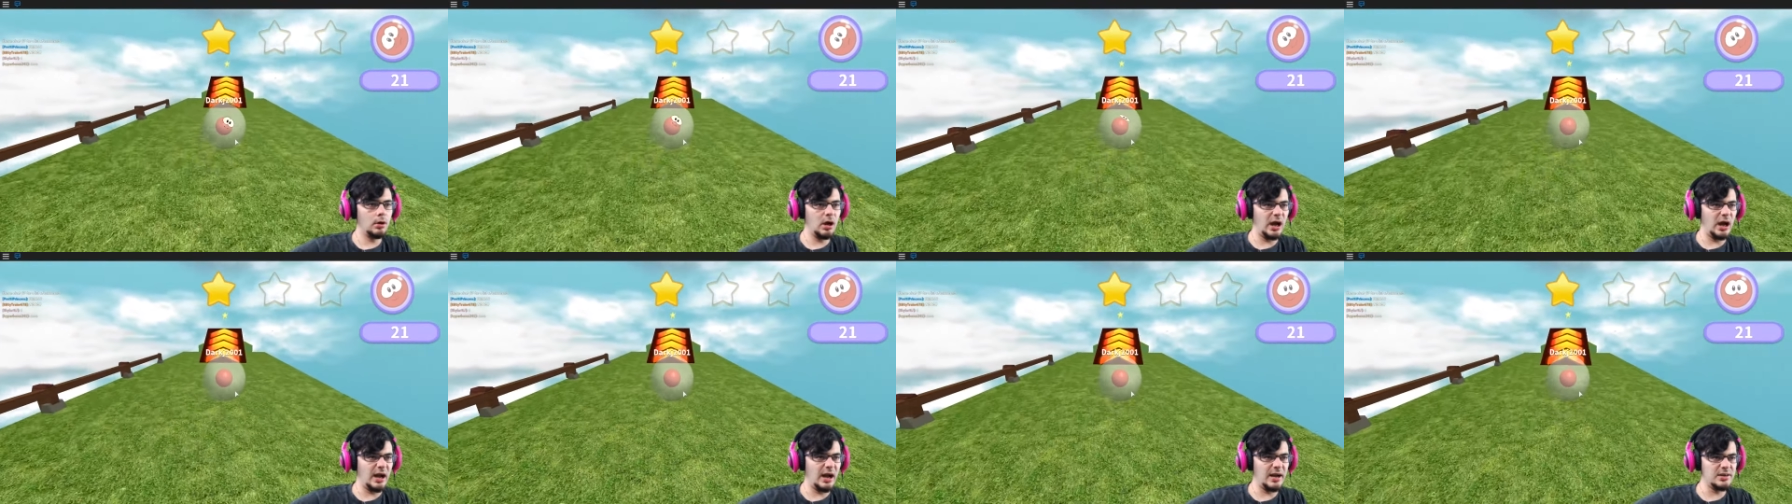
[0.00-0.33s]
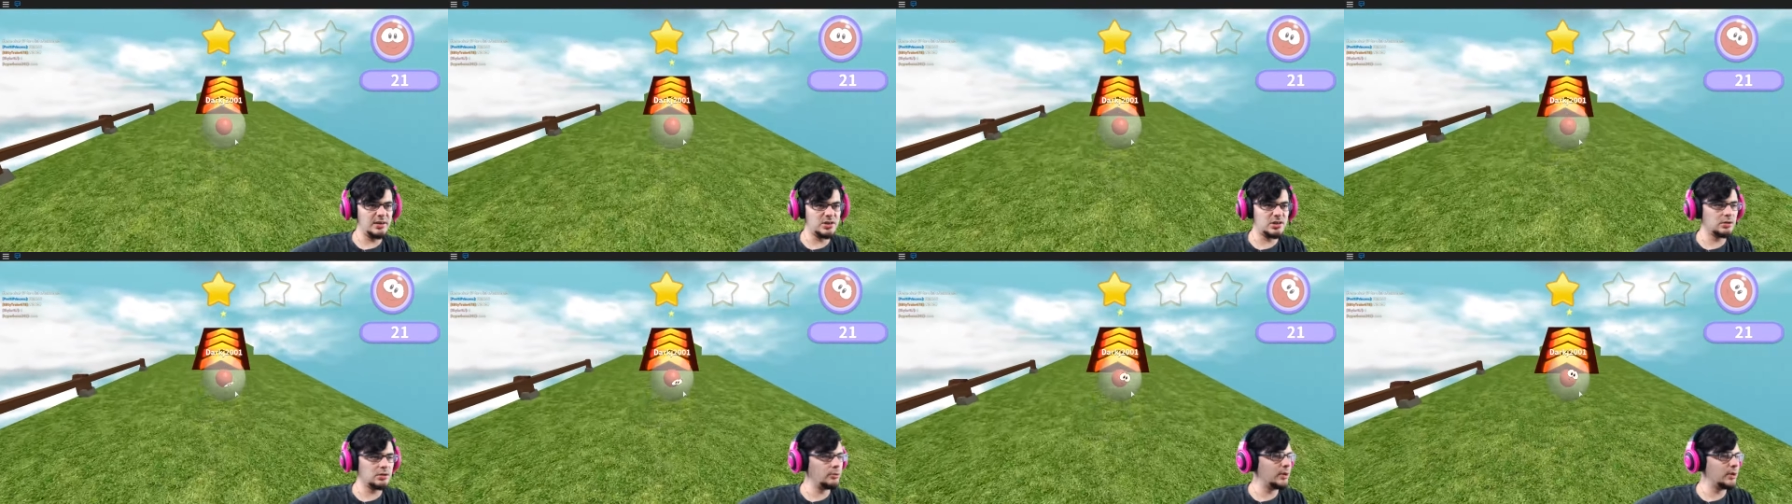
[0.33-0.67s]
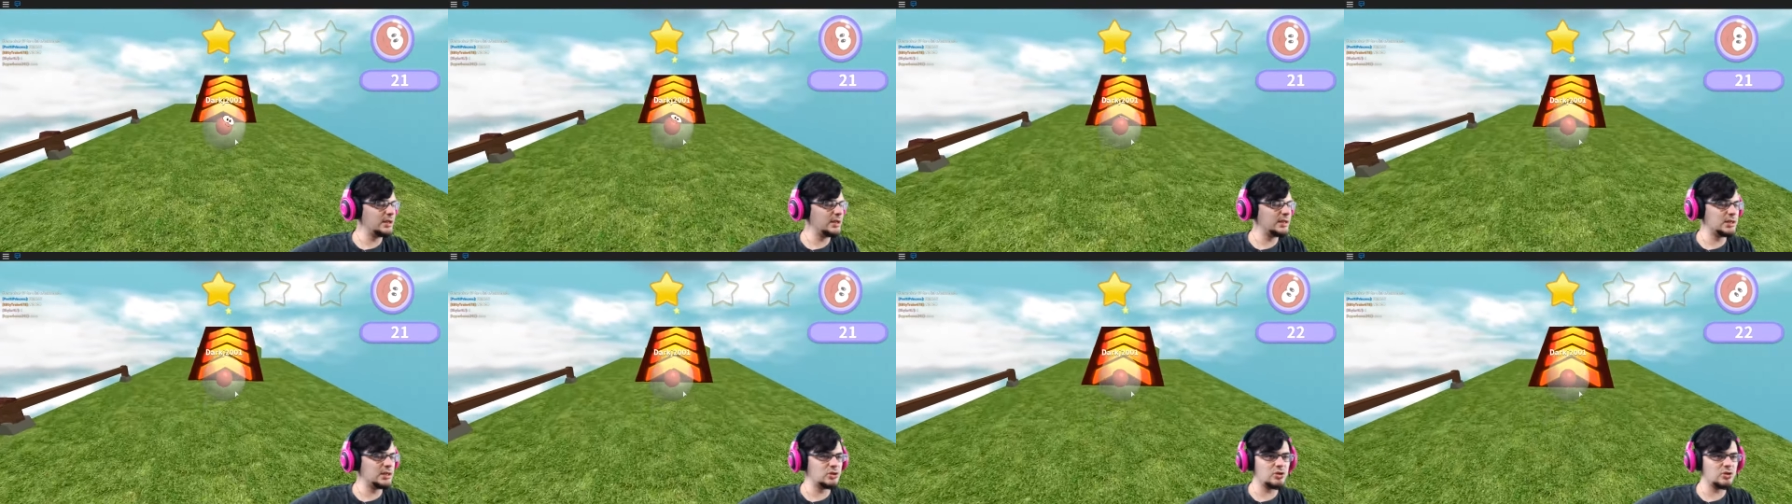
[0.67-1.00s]
I should have
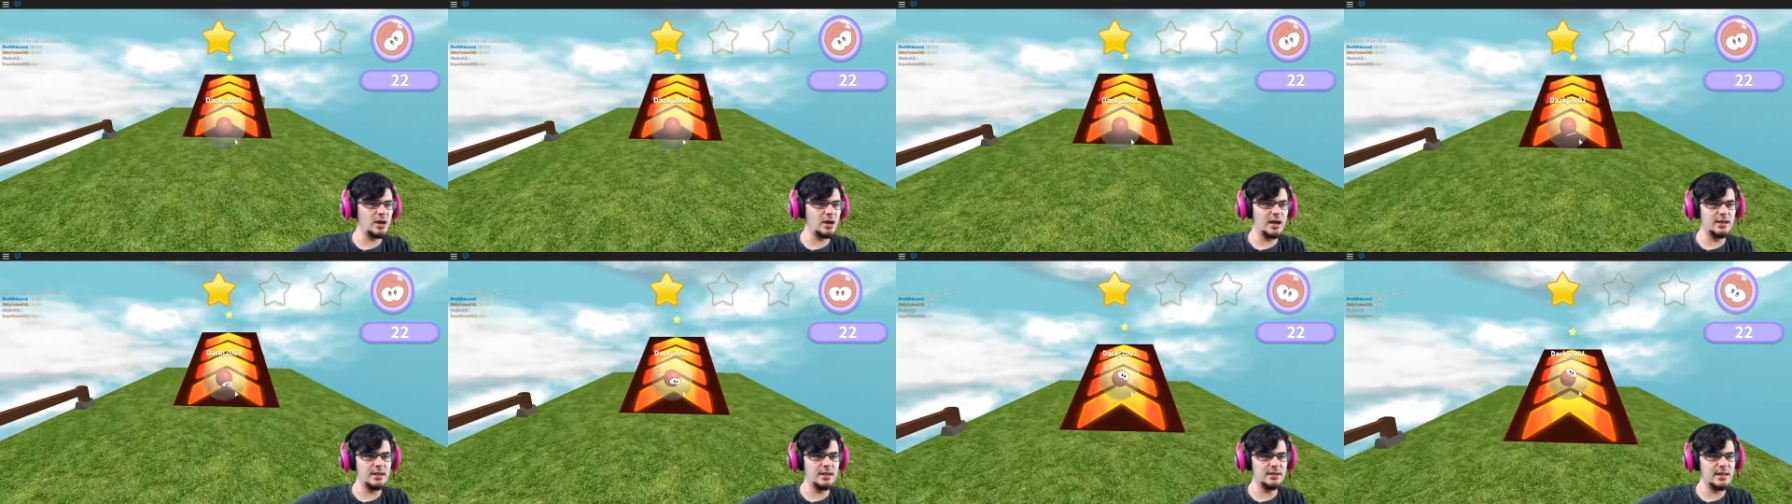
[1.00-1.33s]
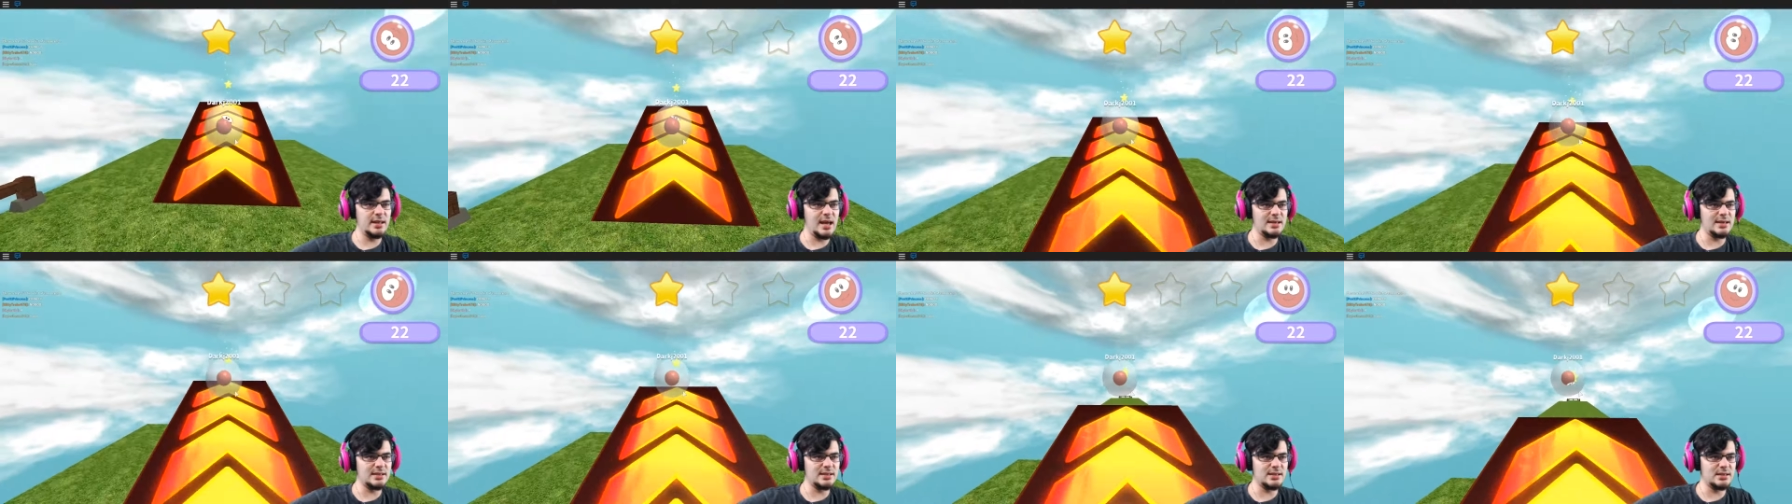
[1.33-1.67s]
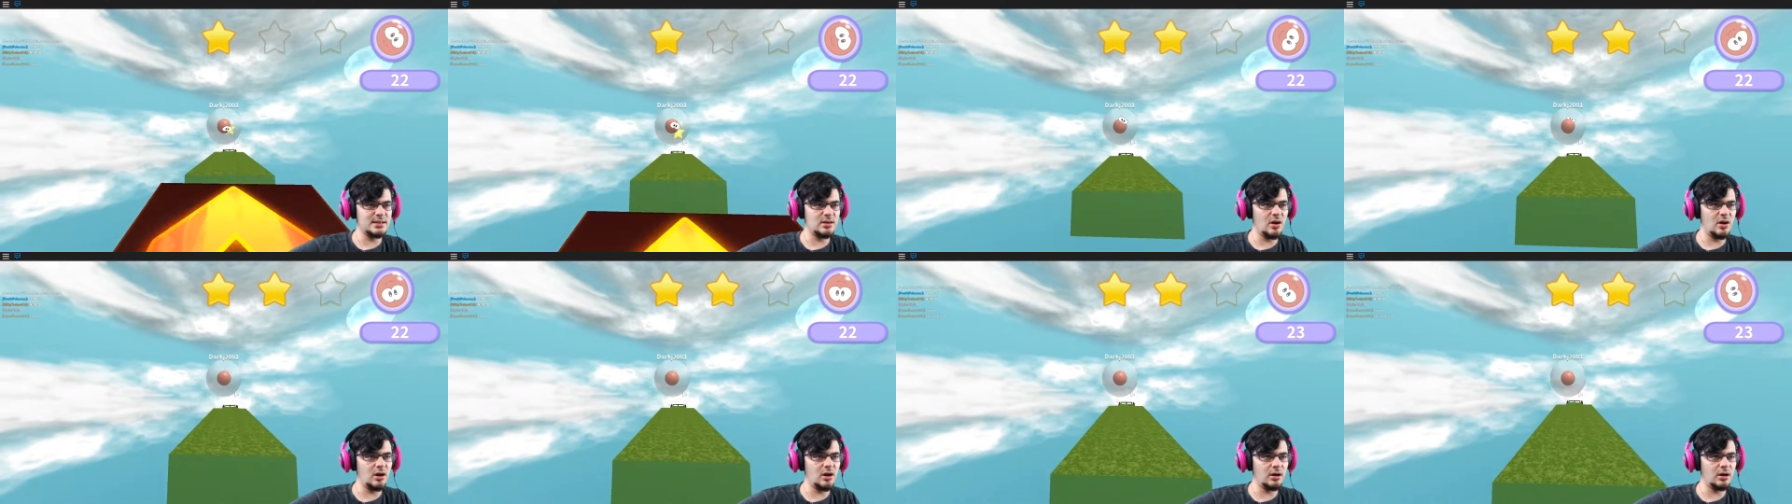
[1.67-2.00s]
went to try and get that
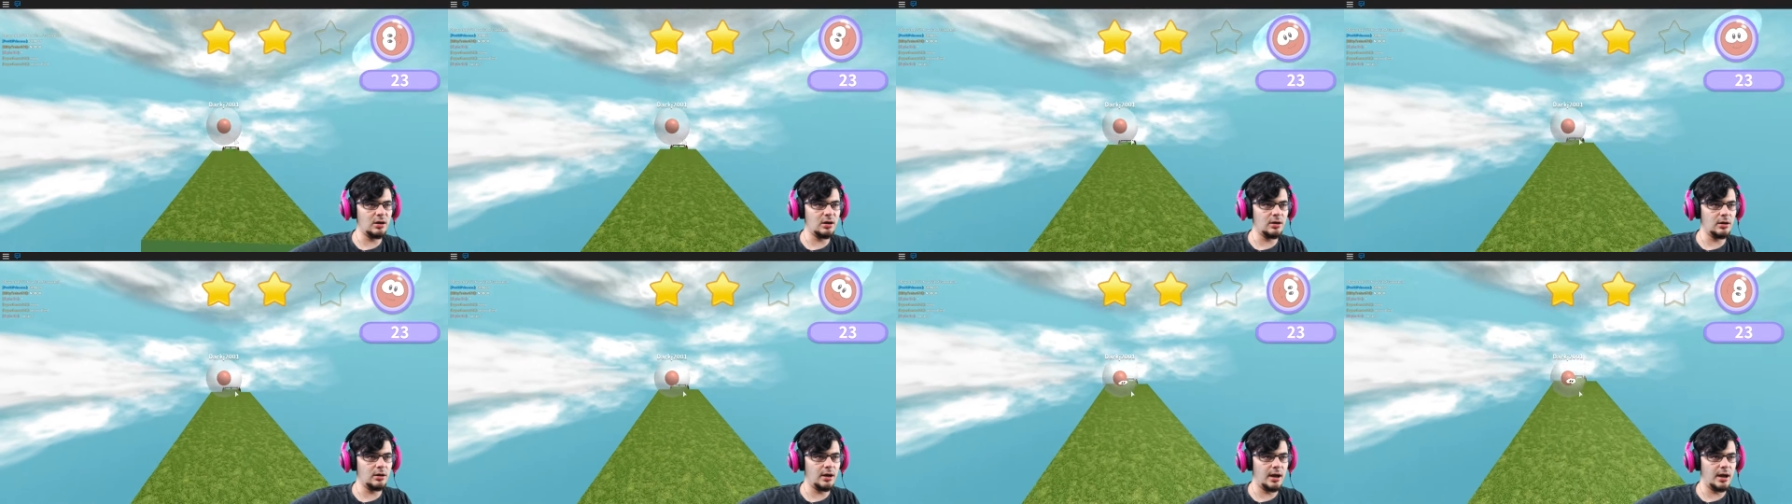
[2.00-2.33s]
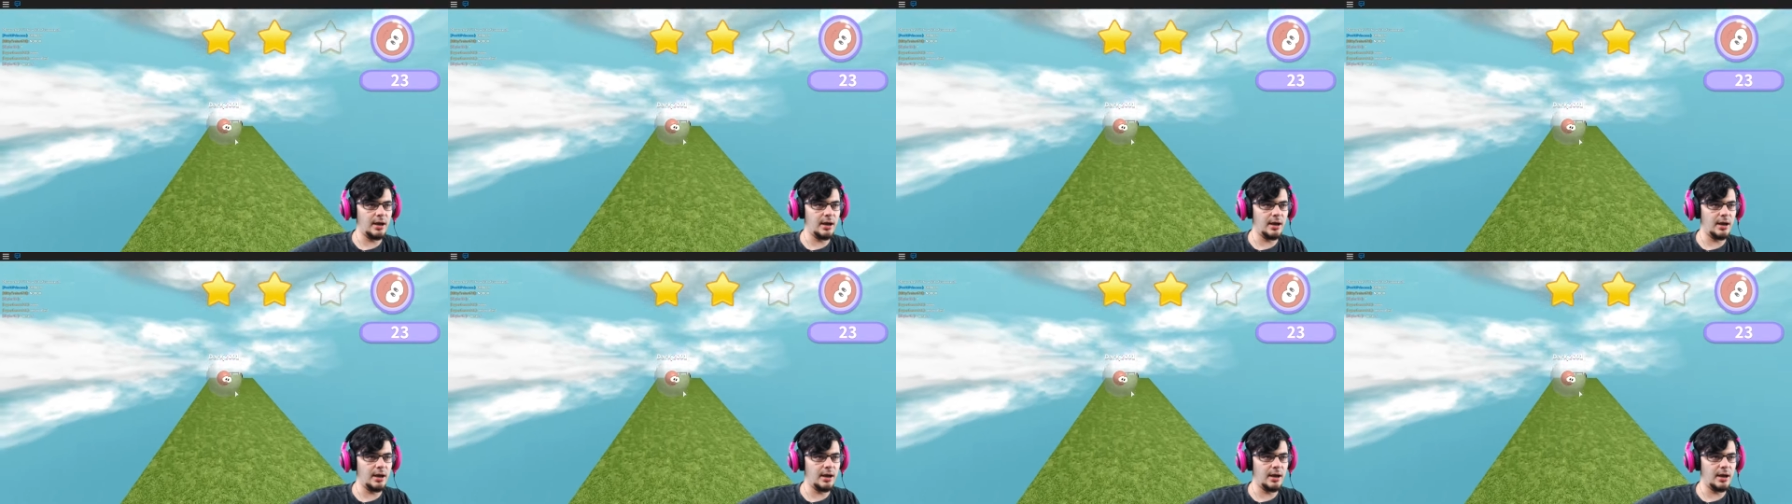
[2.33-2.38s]
star.